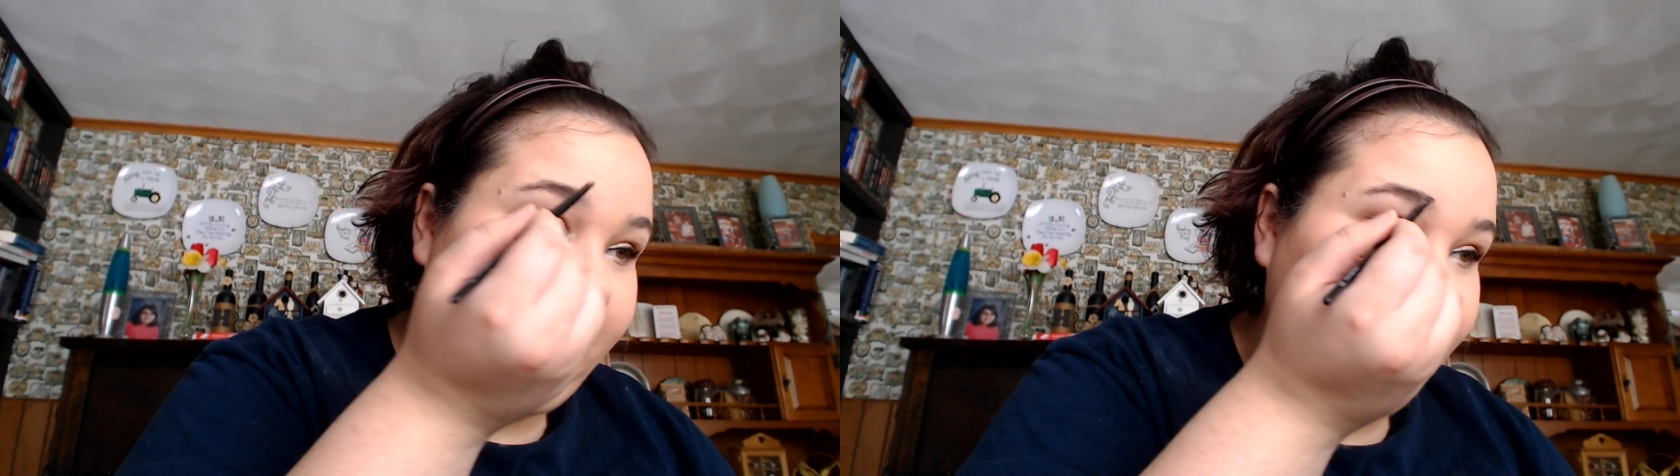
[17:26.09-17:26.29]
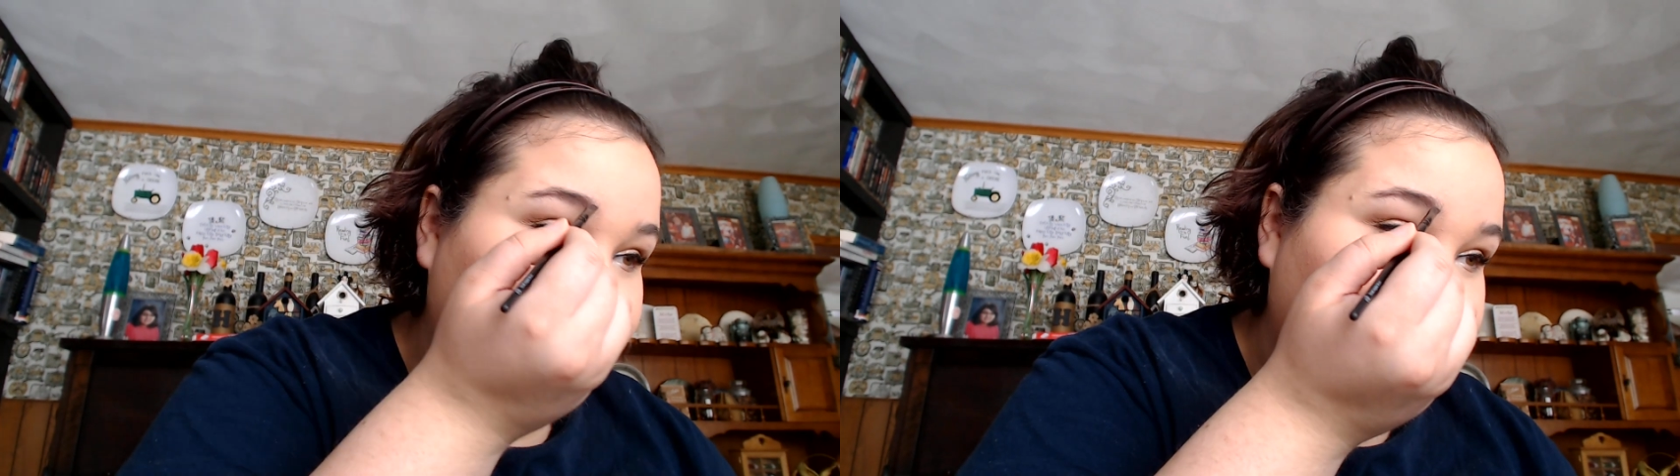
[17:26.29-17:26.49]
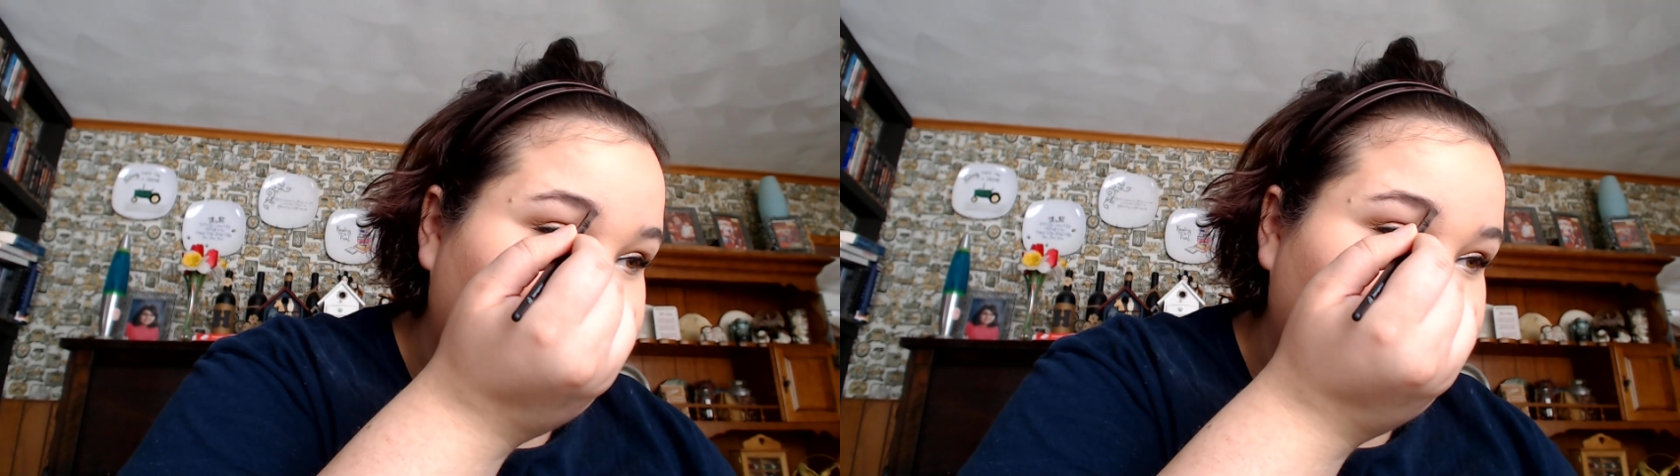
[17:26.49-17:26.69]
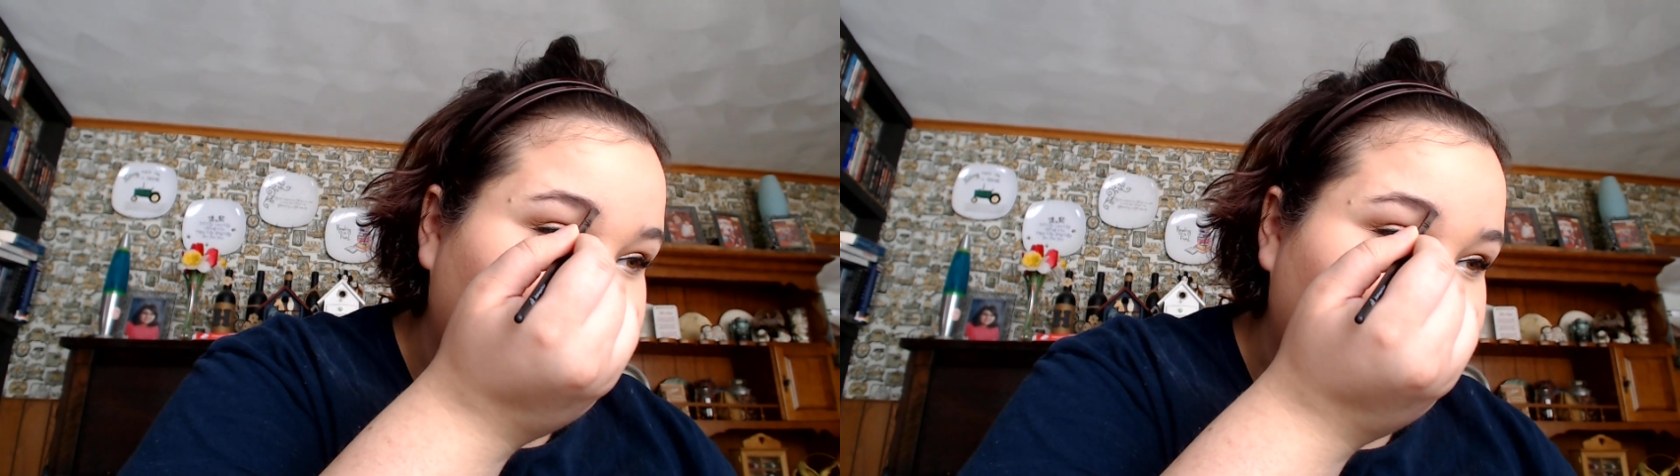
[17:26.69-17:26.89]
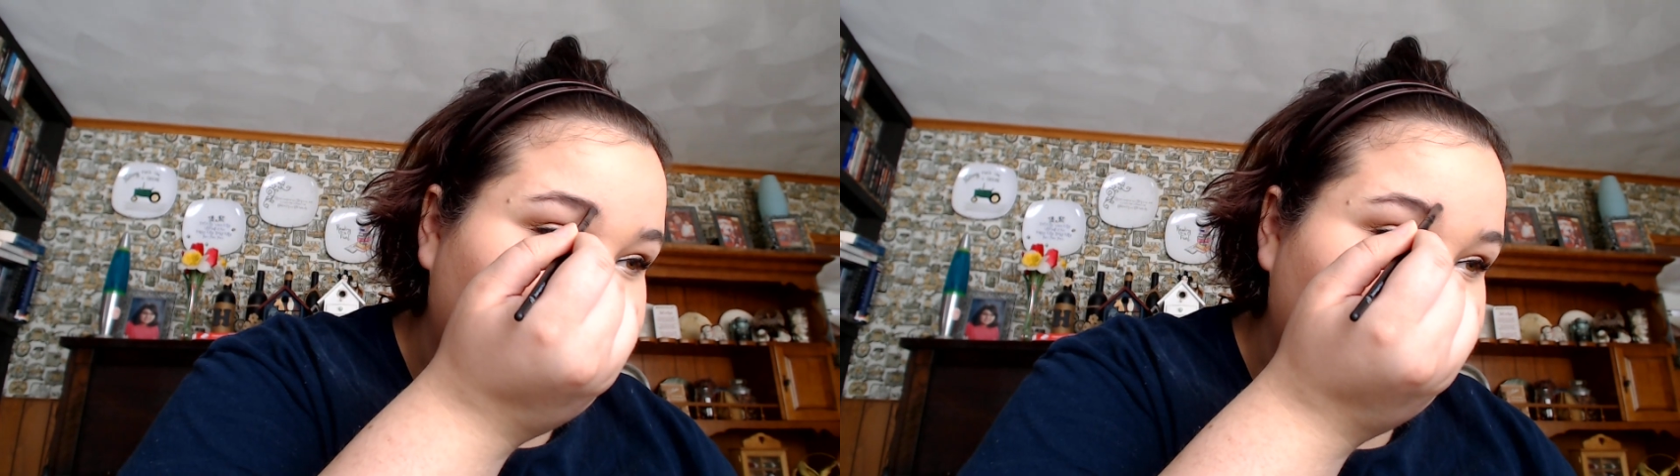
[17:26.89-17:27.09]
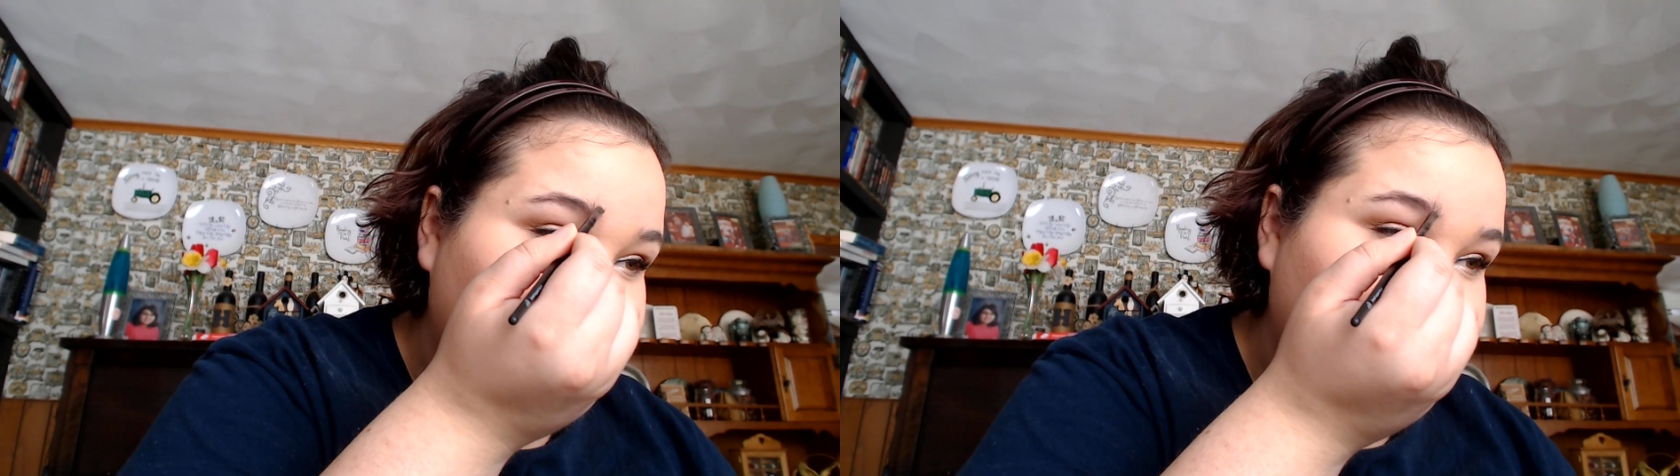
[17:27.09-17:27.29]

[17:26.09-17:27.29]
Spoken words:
I'm kind of done with it.